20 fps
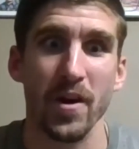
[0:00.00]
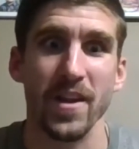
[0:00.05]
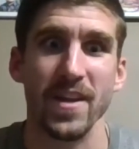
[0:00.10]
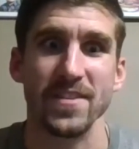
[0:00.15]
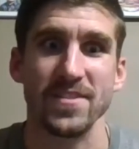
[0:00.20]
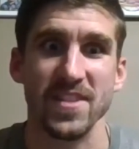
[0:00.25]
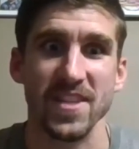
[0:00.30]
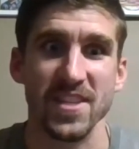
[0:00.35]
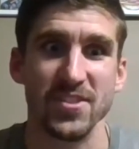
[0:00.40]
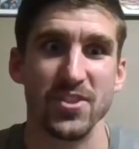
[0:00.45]

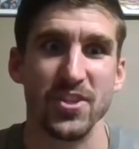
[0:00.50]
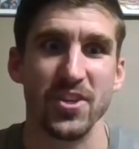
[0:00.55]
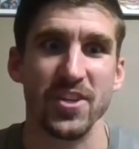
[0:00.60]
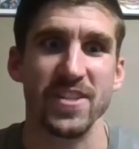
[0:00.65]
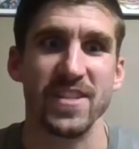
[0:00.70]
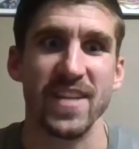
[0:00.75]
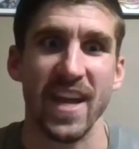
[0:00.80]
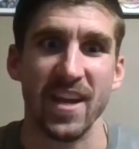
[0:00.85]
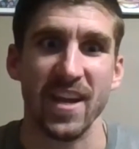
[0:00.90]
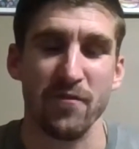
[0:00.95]
It's easier to
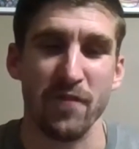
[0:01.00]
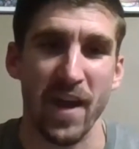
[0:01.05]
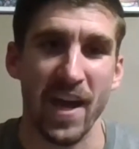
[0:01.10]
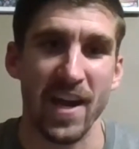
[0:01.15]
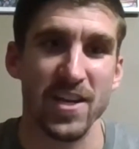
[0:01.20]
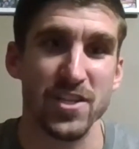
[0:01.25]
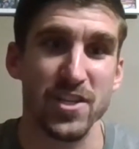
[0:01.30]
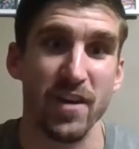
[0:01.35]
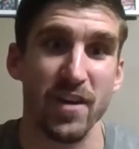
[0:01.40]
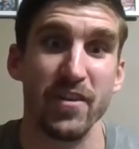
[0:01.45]
take
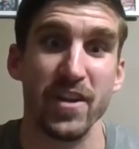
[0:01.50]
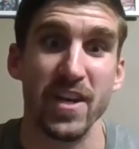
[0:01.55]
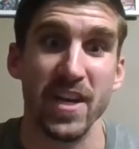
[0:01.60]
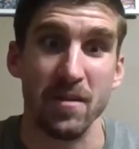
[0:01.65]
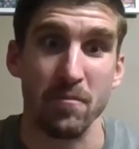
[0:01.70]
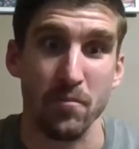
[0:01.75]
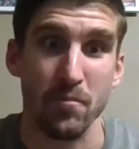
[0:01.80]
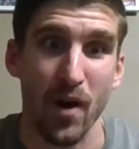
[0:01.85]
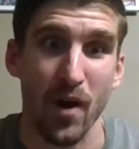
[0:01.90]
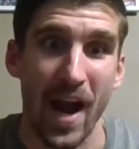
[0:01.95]
advantage of it
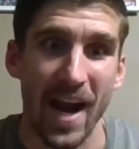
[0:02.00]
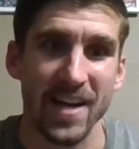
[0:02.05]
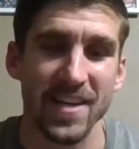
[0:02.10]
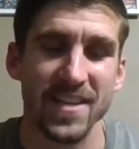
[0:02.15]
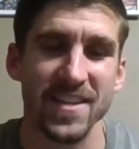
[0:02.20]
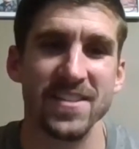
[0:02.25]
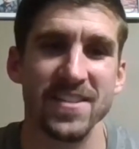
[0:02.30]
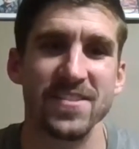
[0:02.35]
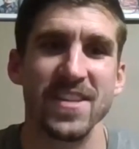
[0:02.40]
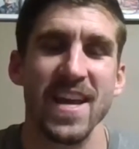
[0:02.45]
in
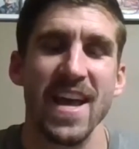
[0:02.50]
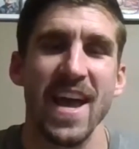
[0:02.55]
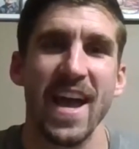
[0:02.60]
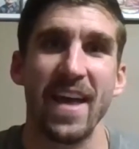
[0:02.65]
practice.